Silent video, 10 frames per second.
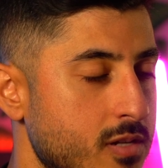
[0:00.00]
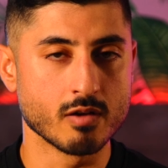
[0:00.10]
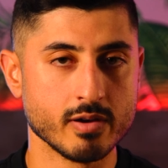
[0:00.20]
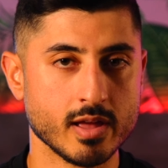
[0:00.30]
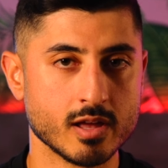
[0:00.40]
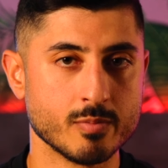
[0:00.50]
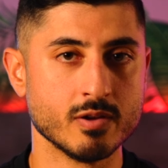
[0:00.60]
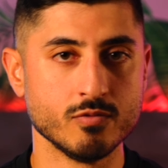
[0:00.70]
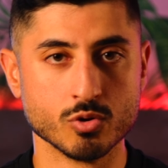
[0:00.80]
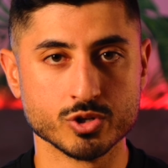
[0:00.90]
diarrhea and a bit
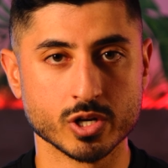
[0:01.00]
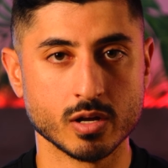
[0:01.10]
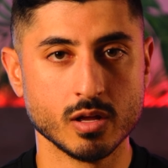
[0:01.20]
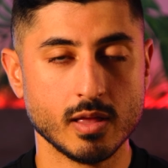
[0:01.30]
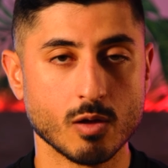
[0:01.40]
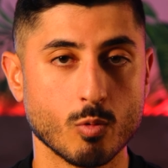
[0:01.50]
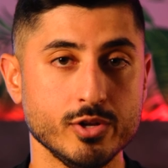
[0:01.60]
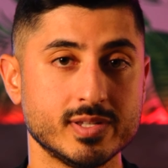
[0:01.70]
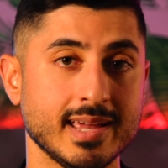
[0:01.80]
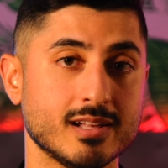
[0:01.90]
of nausea when
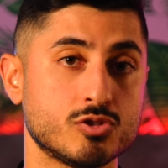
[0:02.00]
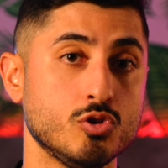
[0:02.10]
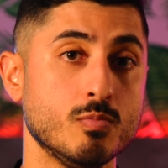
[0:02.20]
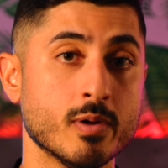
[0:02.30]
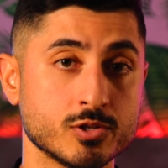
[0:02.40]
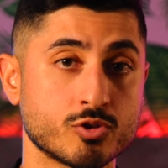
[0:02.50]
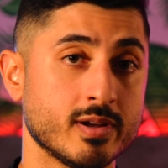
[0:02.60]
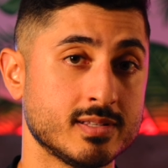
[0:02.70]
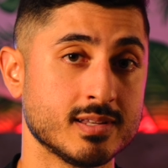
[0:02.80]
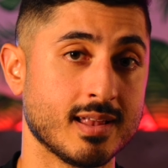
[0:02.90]
you take too much
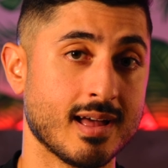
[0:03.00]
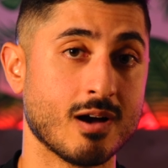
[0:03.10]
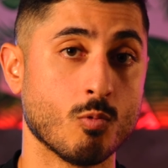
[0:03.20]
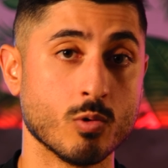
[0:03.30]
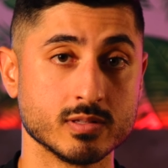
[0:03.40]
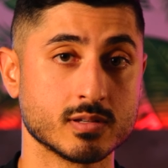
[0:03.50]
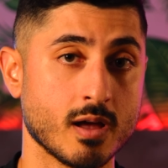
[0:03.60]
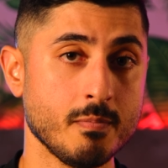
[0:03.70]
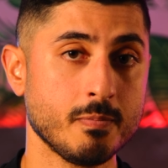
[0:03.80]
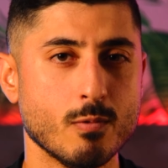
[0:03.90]
creatine at one
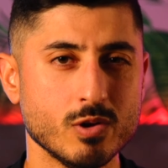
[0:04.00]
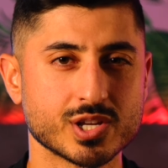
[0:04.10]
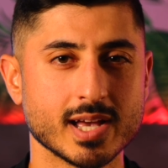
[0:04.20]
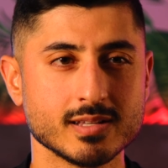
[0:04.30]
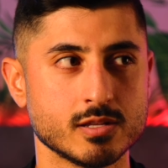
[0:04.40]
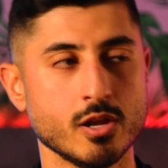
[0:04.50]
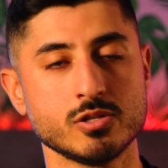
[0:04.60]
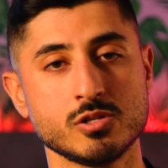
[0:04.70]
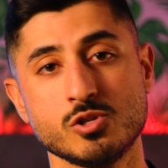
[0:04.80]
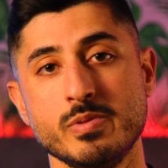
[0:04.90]
time, in which case the
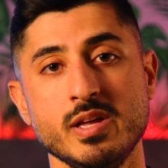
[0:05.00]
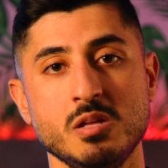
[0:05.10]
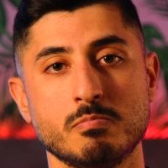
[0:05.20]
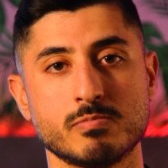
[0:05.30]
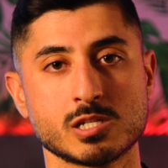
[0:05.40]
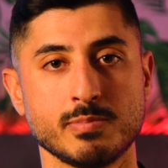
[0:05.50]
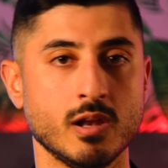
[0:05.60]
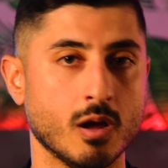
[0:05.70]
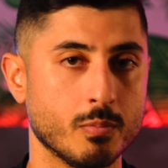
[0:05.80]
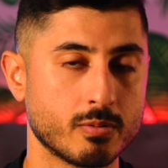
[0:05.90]
doses should be
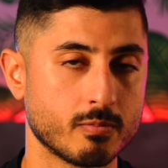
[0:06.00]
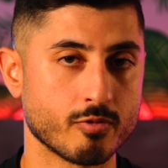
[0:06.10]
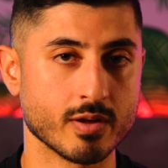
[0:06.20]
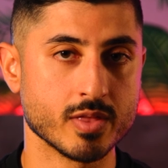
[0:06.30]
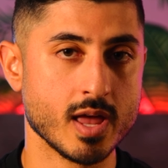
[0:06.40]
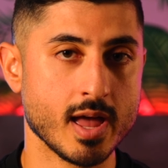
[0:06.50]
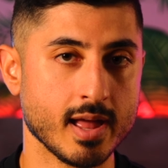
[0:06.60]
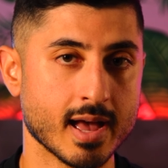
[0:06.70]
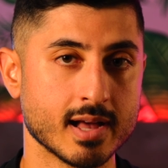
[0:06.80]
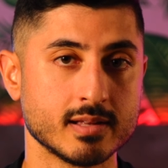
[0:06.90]
split up throughout the
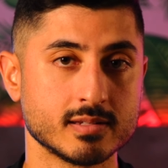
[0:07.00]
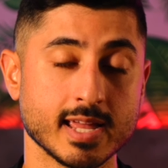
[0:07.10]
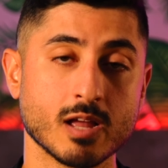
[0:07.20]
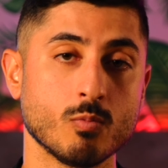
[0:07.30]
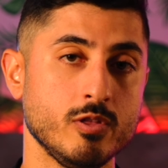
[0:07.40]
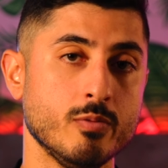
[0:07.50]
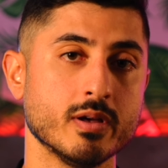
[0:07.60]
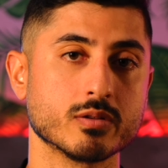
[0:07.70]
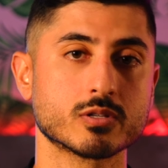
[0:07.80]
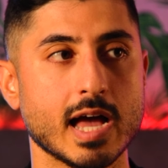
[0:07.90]
day and taken with your
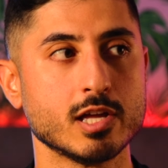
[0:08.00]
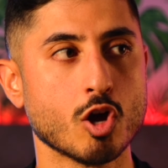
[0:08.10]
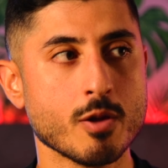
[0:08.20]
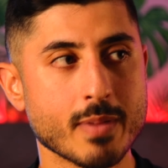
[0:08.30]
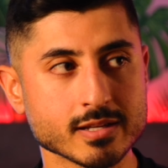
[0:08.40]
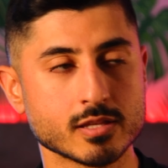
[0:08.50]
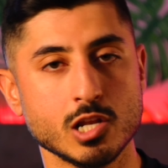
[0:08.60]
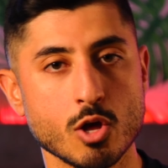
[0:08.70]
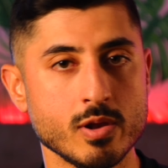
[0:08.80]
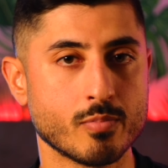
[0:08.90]
meals. And going back to the
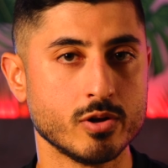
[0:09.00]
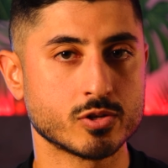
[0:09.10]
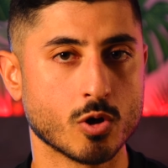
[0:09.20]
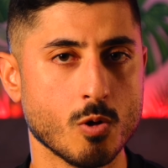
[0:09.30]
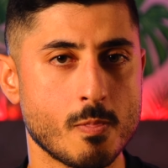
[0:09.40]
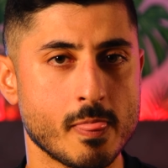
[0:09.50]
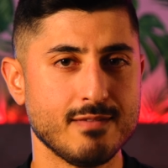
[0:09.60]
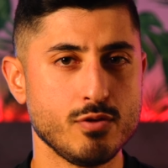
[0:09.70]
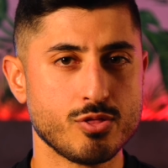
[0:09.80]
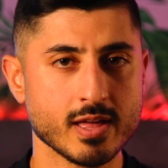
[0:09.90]
loading protocol,
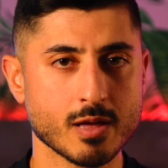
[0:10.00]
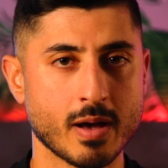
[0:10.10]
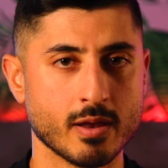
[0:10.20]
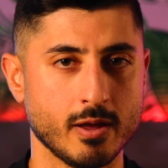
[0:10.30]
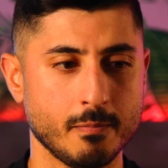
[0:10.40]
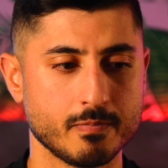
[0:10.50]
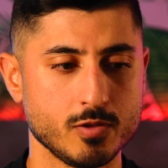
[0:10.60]
if you think about it,